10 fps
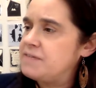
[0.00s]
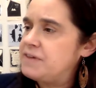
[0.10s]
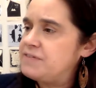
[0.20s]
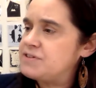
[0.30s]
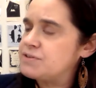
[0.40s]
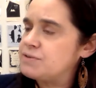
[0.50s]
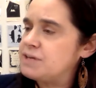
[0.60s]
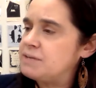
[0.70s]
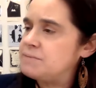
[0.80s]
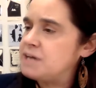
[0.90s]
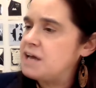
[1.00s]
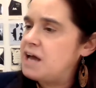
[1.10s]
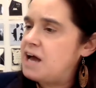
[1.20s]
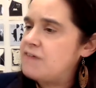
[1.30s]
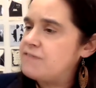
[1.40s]
If you screamed,
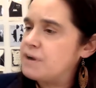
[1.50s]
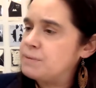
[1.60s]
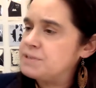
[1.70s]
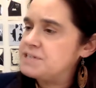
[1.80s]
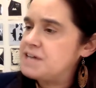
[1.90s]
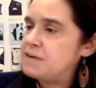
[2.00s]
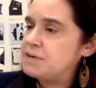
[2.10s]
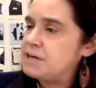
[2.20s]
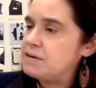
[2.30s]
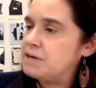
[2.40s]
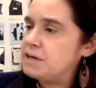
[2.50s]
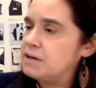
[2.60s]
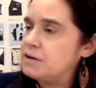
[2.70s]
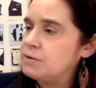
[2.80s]
how far would the sound carry?